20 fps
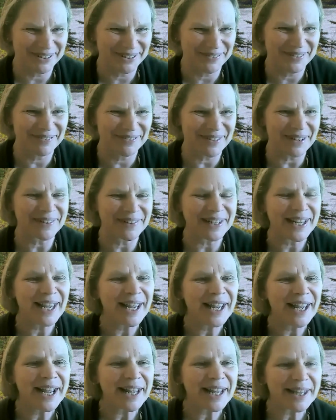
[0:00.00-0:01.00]
Freeman family. I
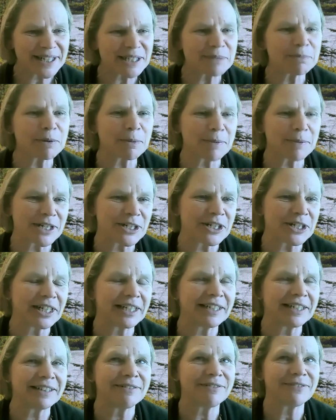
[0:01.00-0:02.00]
think it's a
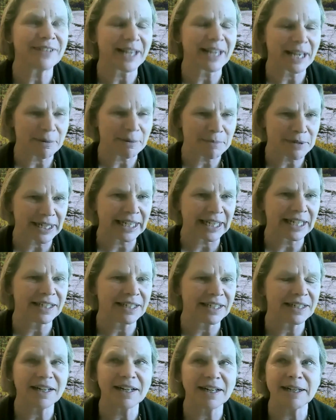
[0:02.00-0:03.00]
Bermudian
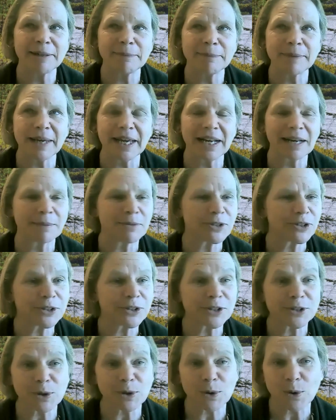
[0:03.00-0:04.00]
family, um, and I'm sure there's